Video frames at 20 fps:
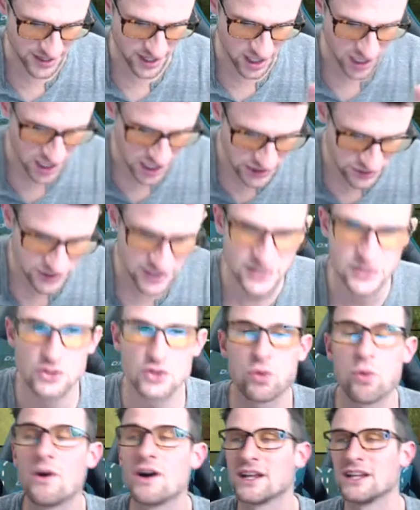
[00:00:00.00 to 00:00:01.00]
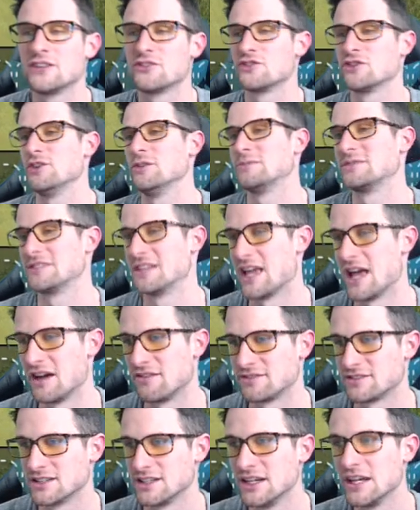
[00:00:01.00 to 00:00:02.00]
one hundred twenty troops
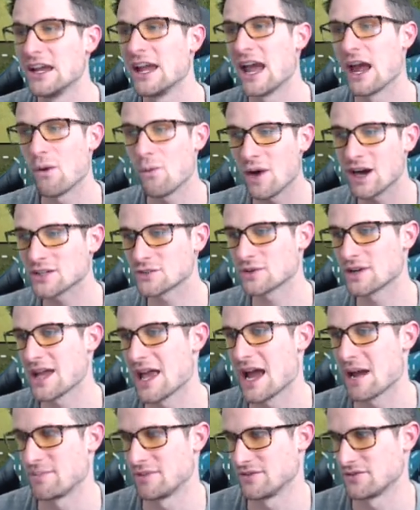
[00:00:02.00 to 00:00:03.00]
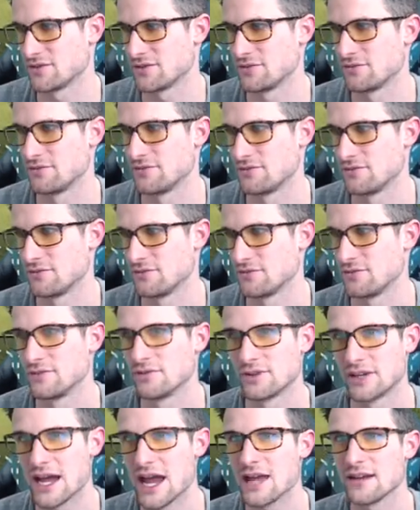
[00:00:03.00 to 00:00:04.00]
left. And watch what happens,
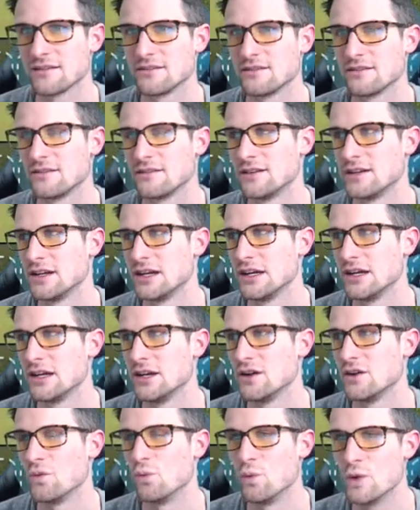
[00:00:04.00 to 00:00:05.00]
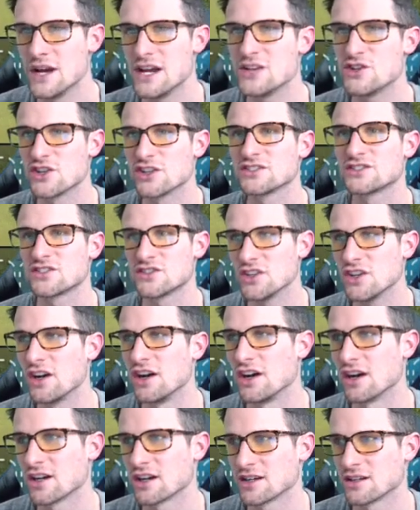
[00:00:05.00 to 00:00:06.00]
okay? We just
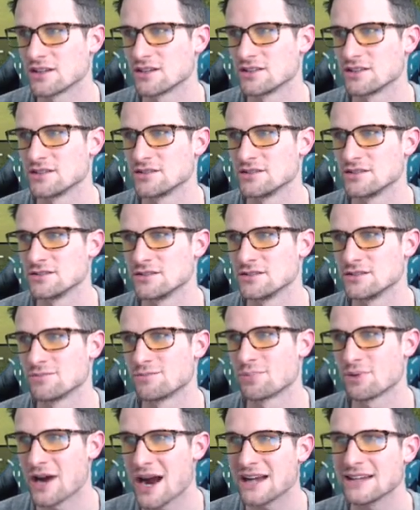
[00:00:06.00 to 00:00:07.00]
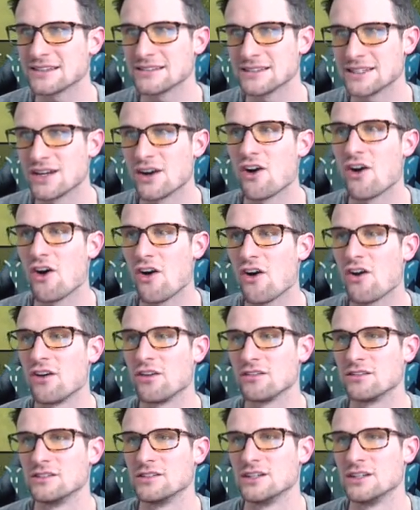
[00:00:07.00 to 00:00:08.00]
took practically
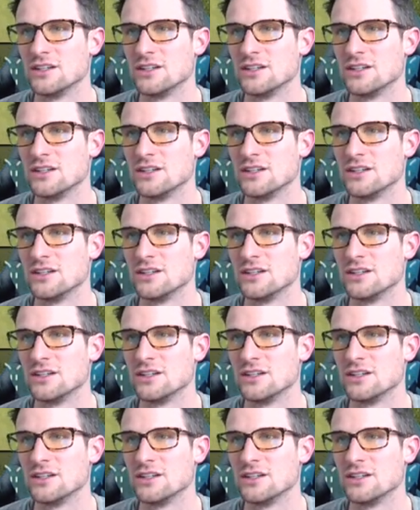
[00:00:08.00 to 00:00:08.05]
all